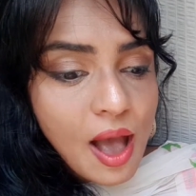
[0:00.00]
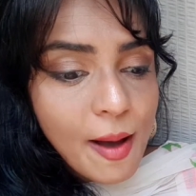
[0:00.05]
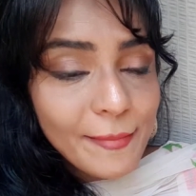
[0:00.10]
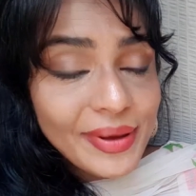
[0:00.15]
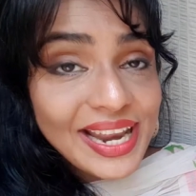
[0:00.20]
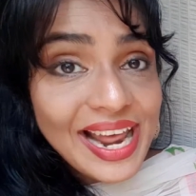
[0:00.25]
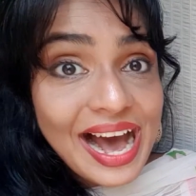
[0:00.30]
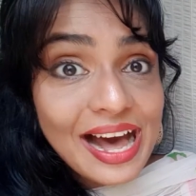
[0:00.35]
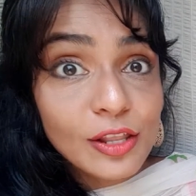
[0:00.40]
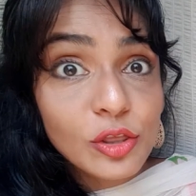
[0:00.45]

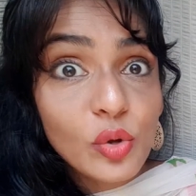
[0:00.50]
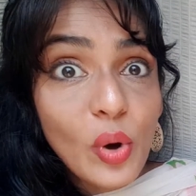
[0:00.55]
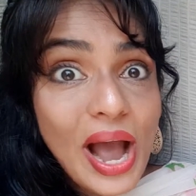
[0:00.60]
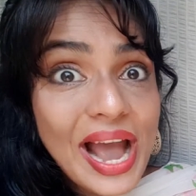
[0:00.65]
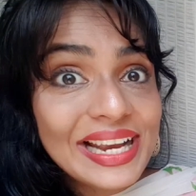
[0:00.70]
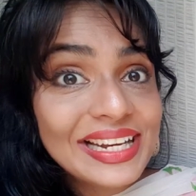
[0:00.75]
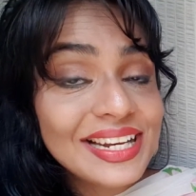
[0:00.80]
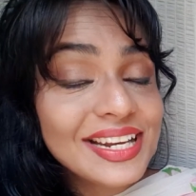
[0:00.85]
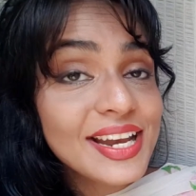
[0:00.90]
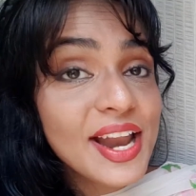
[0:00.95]
But yeah, so
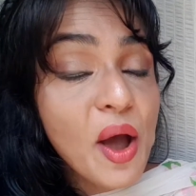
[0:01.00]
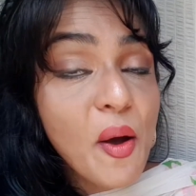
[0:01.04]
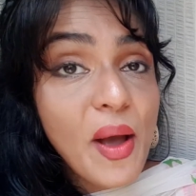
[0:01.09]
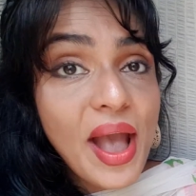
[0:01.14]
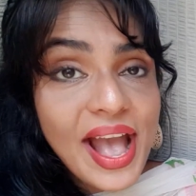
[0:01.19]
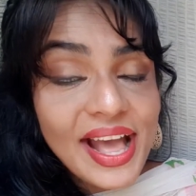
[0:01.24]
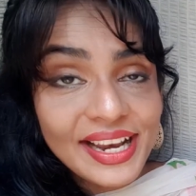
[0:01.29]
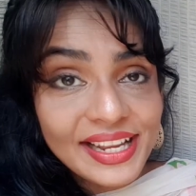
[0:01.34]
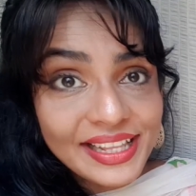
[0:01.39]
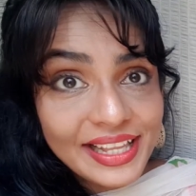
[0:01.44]
I didn't know
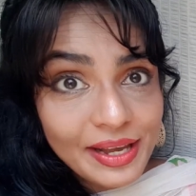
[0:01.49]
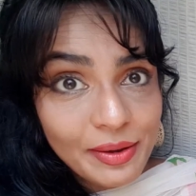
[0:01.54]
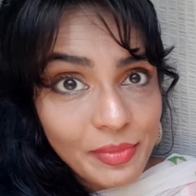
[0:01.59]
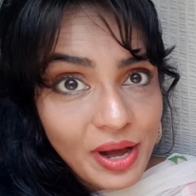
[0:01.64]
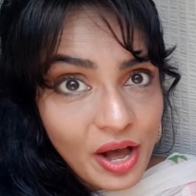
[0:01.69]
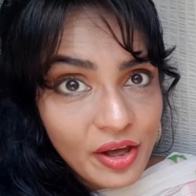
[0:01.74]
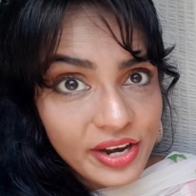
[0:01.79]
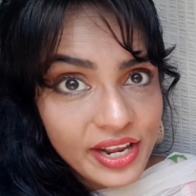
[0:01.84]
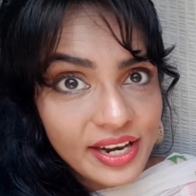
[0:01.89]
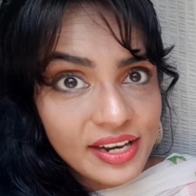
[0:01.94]
anything
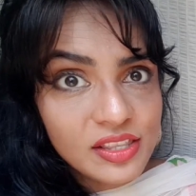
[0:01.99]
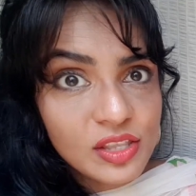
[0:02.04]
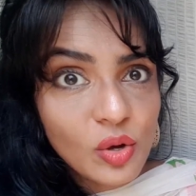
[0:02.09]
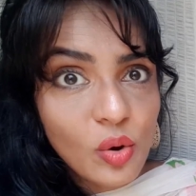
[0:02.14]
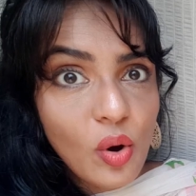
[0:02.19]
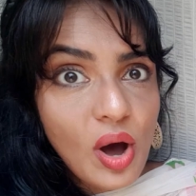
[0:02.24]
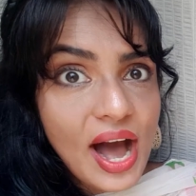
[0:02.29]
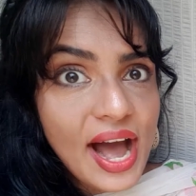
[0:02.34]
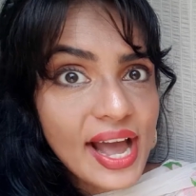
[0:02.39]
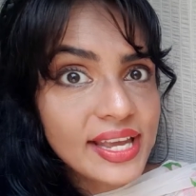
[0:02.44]
about it.
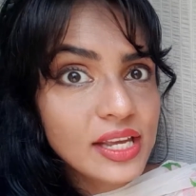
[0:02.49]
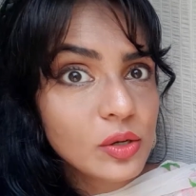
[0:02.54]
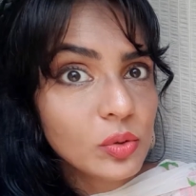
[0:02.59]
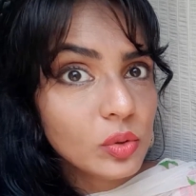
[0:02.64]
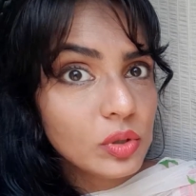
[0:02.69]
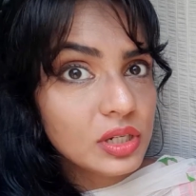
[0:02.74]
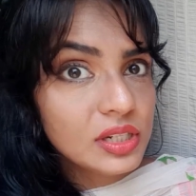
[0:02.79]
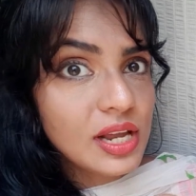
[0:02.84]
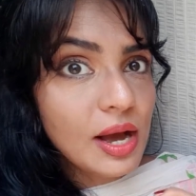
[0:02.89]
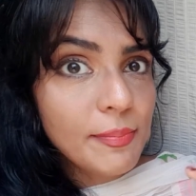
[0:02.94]
So I
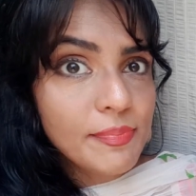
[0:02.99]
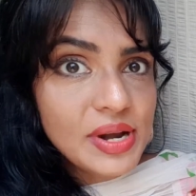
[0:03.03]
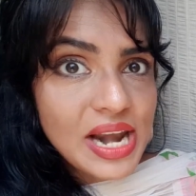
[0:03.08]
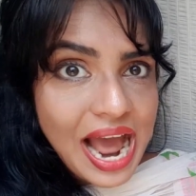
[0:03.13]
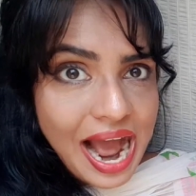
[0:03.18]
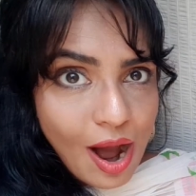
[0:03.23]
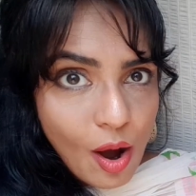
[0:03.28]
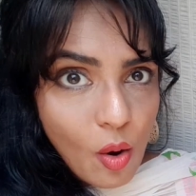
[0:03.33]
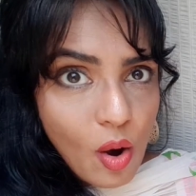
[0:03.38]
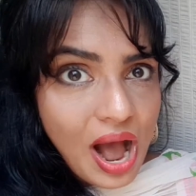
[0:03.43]
googled up
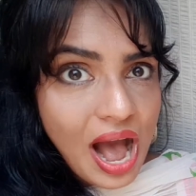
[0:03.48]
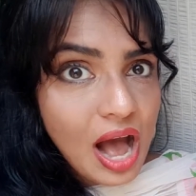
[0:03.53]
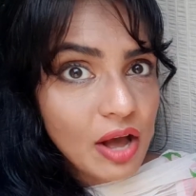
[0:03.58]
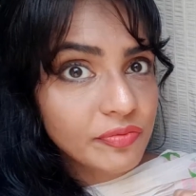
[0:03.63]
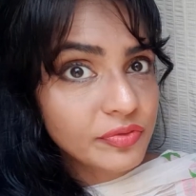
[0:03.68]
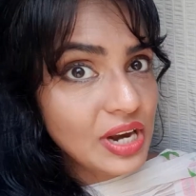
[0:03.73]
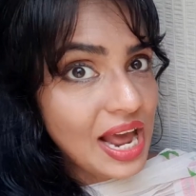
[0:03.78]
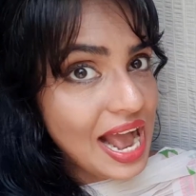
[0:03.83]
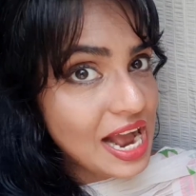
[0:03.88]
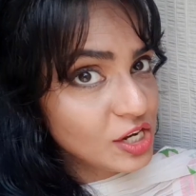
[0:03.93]
now
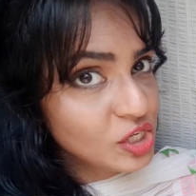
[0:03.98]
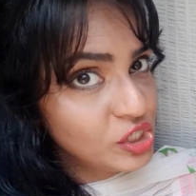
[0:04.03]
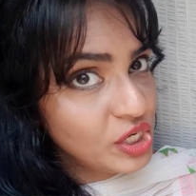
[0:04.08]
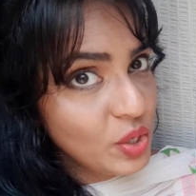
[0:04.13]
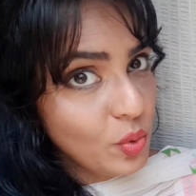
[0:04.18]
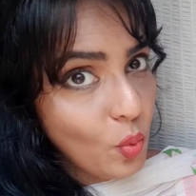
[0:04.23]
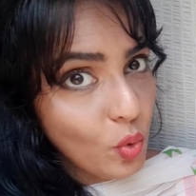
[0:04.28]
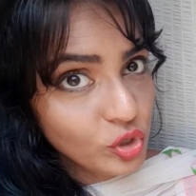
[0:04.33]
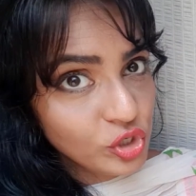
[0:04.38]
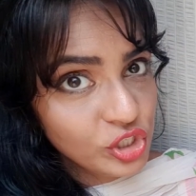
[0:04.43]
after
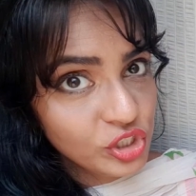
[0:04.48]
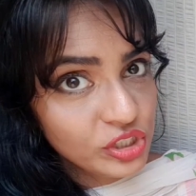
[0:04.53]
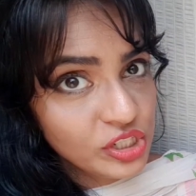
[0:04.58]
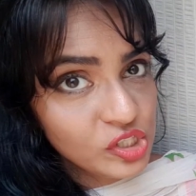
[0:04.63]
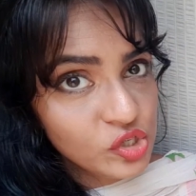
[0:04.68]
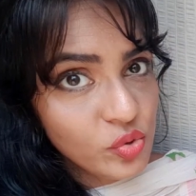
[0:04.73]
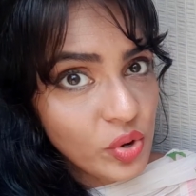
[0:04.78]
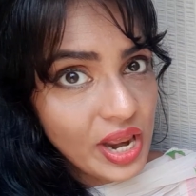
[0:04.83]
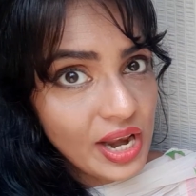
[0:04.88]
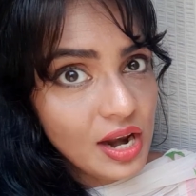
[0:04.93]
actually watching the
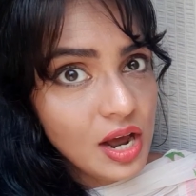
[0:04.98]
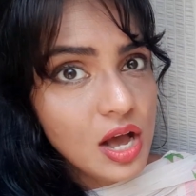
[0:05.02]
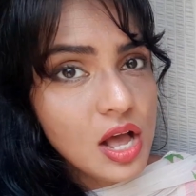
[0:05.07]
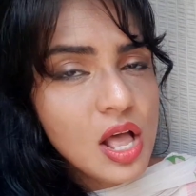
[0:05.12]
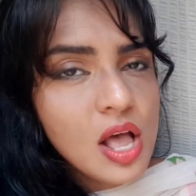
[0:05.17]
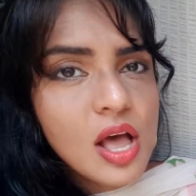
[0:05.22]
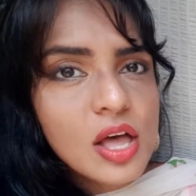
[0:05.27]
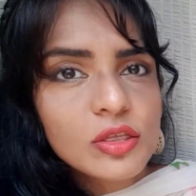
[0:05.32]
trailer.